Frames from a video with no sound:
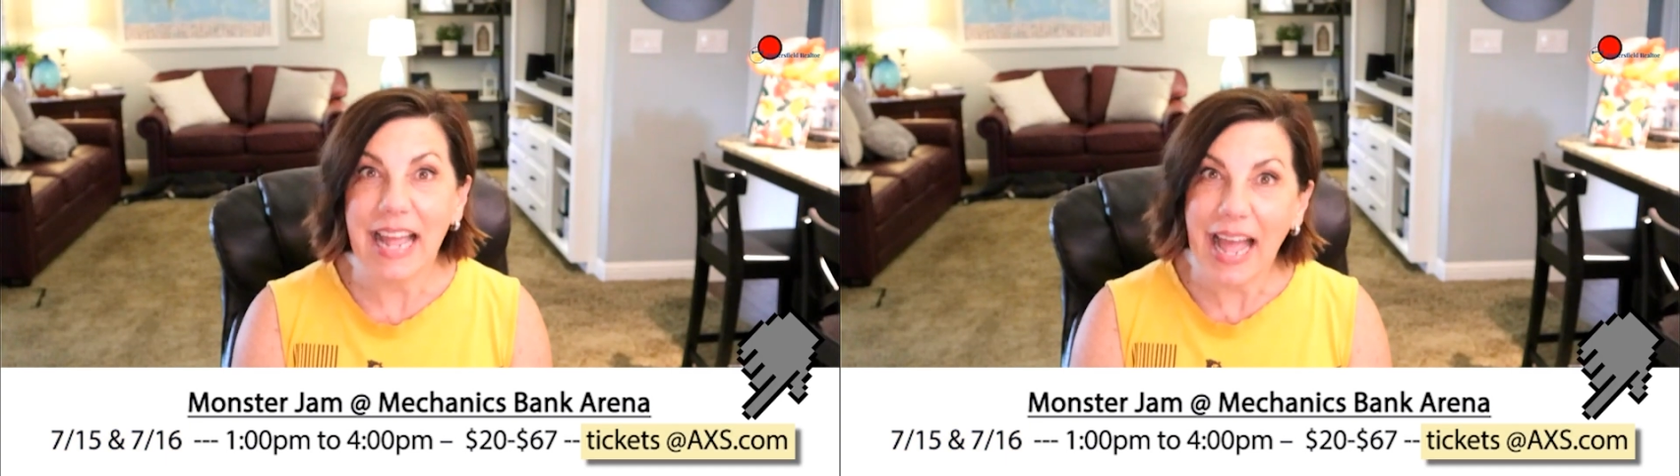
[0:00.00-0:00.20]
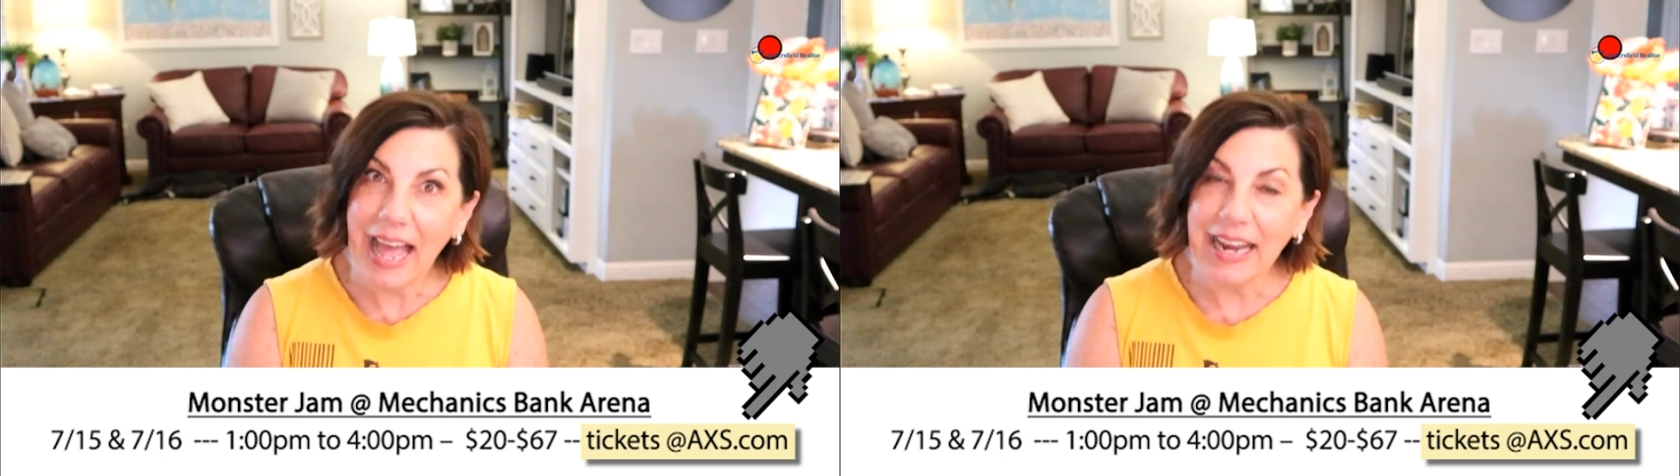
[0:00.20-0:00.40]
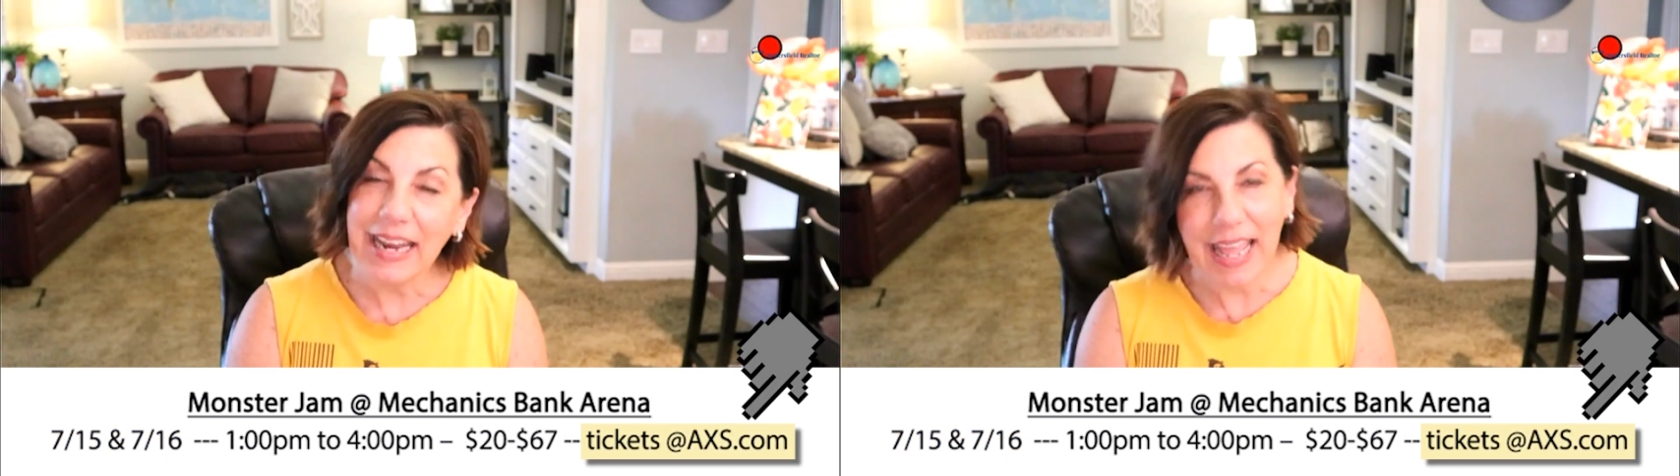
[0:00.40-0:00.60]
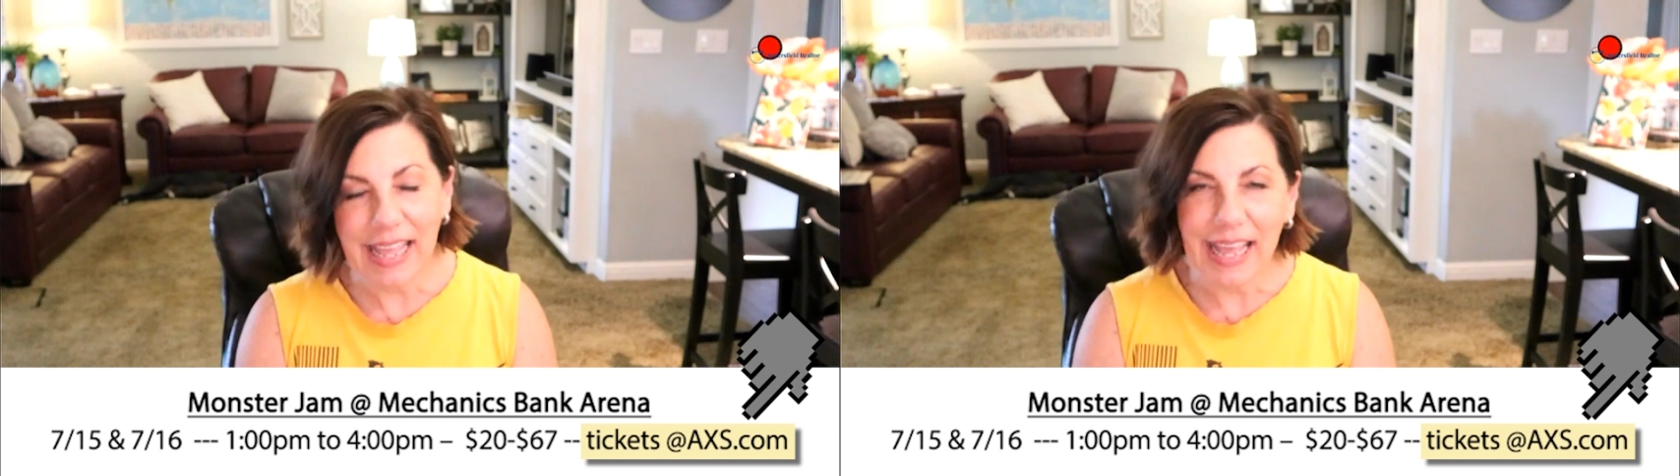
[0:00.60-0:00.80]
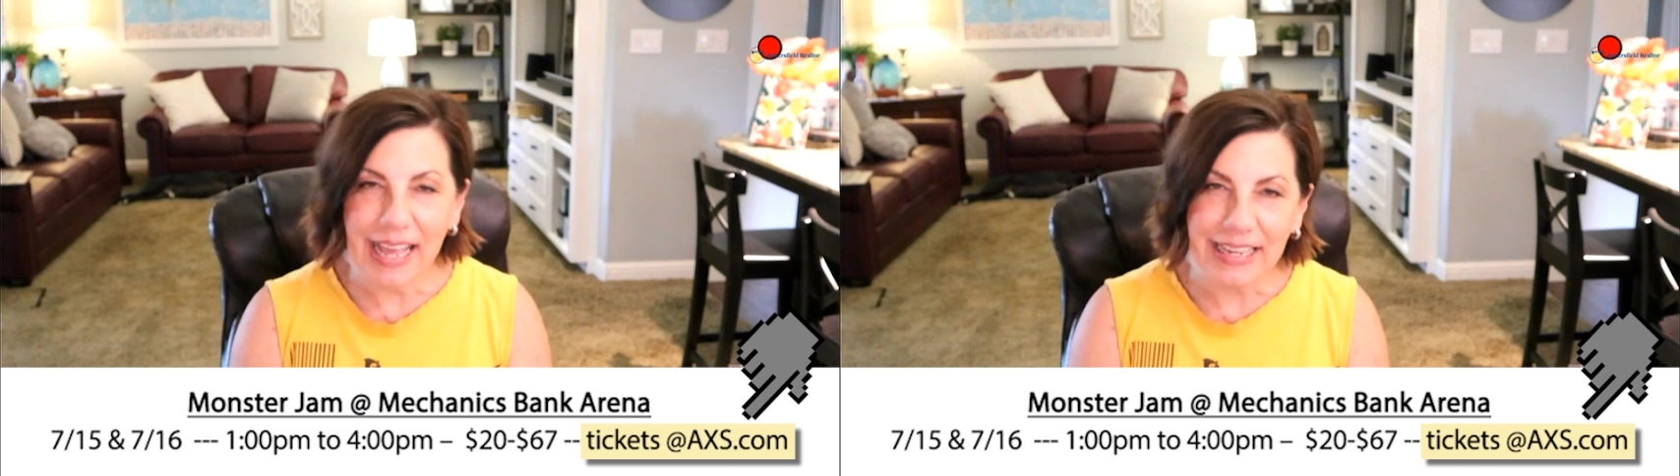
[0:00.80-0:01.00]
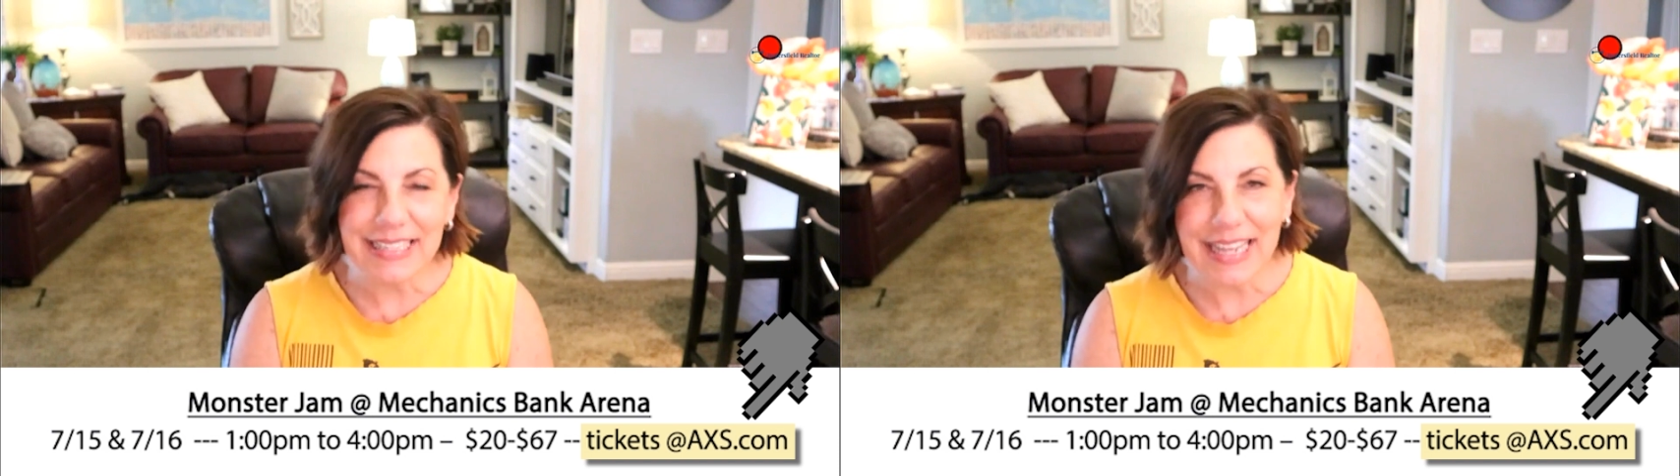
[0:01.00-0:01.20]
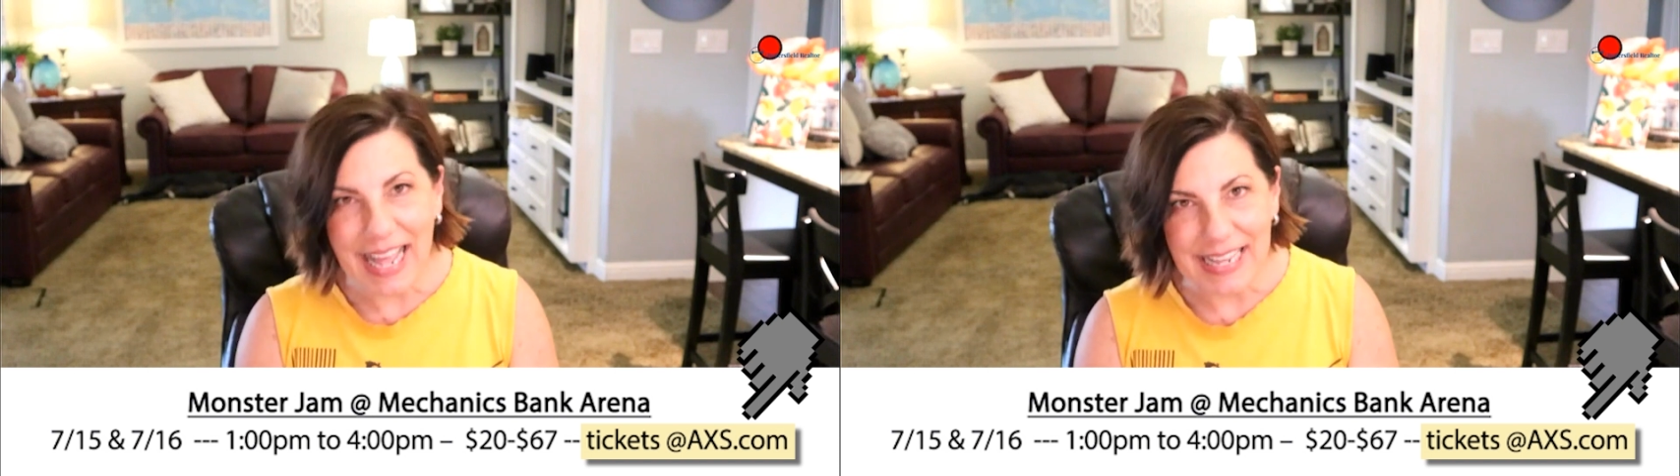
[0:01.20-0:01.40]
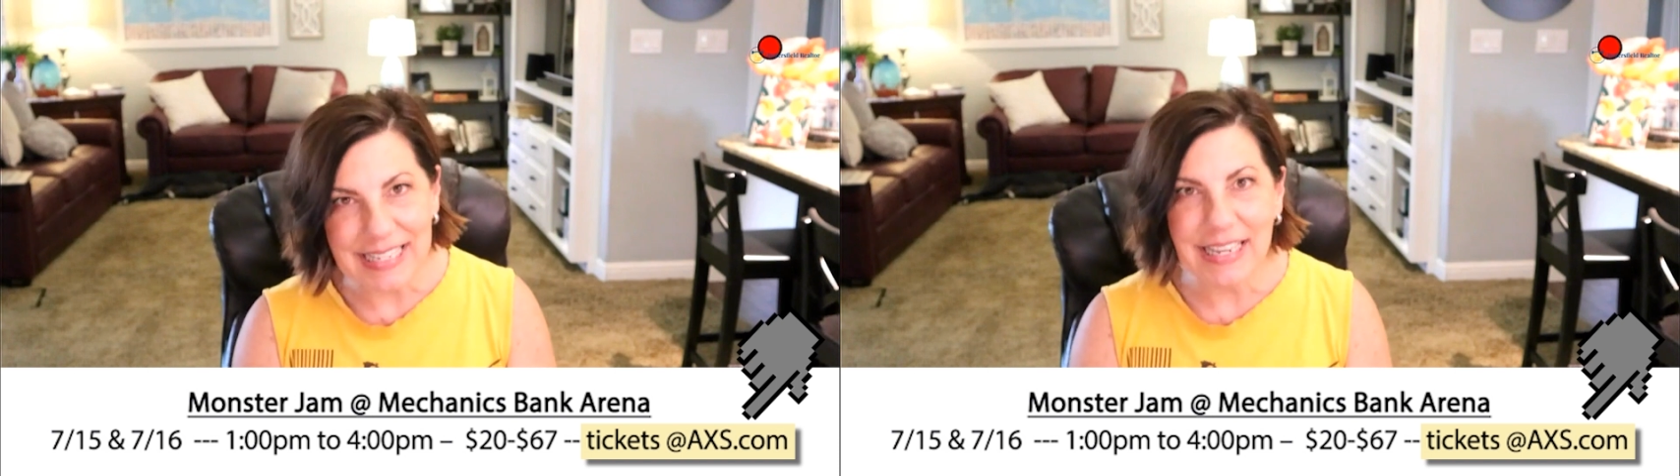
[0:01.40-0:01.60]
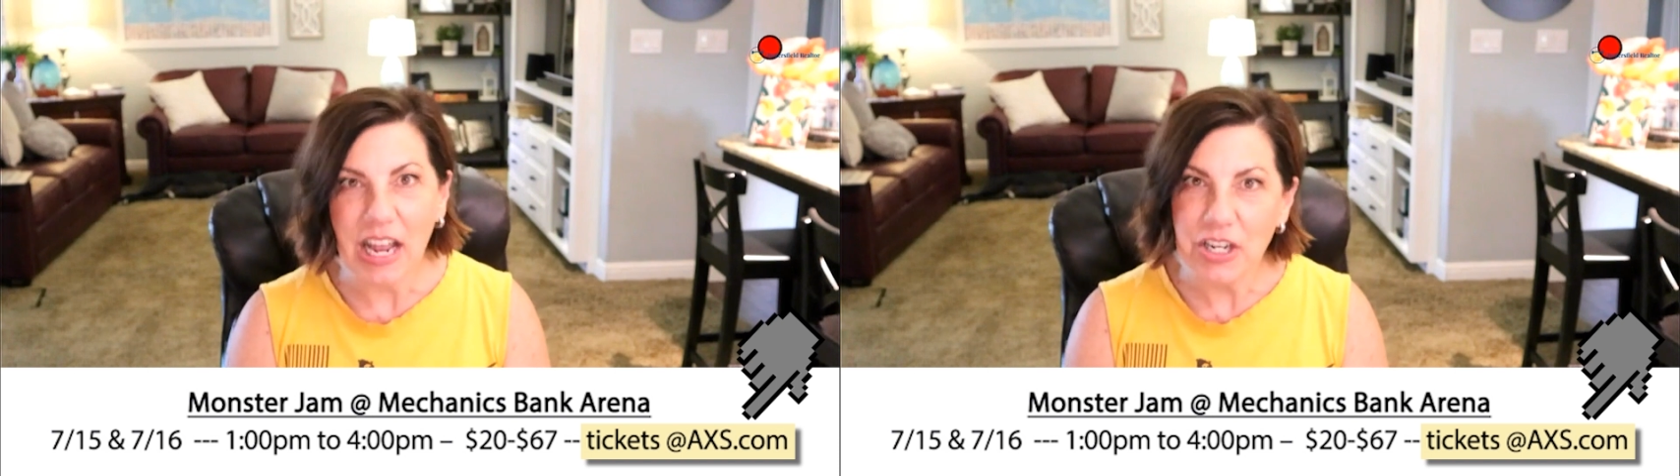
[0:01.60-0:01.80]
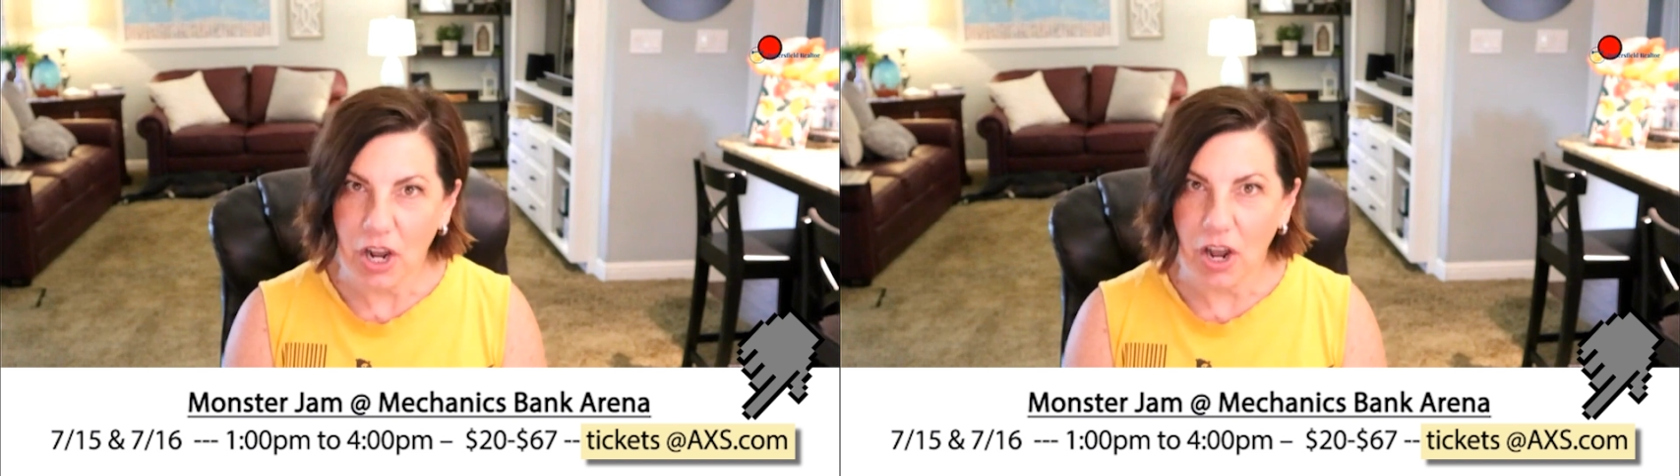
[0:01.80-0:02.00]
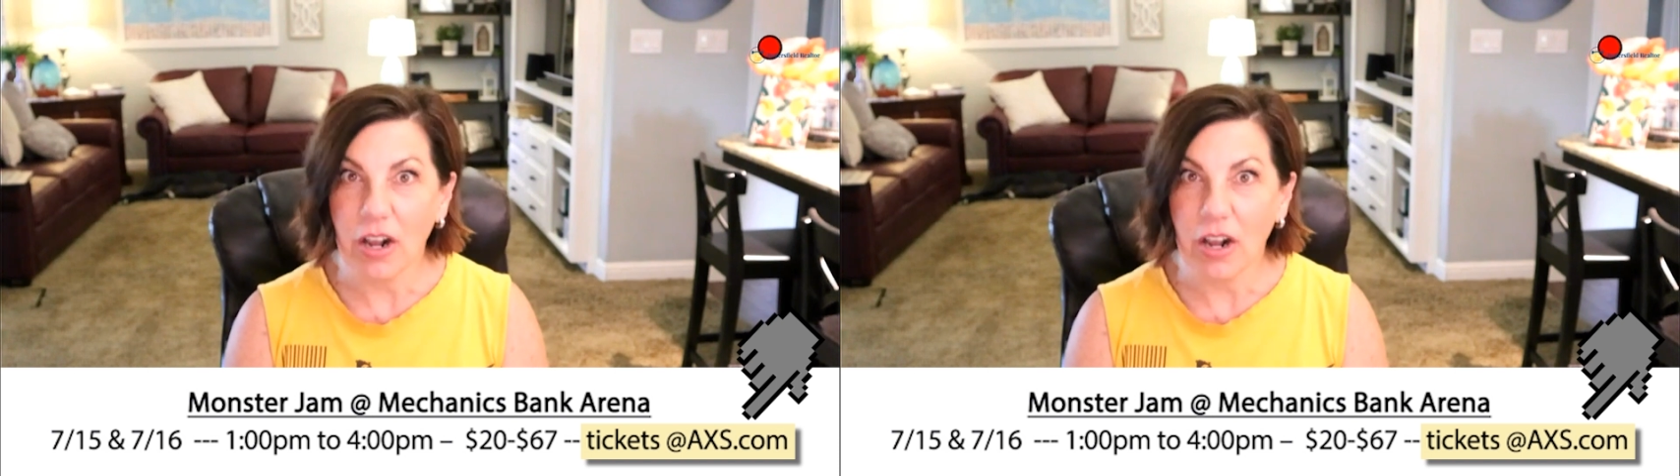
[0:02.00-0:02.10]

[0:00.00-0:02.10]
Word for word: at A X S dot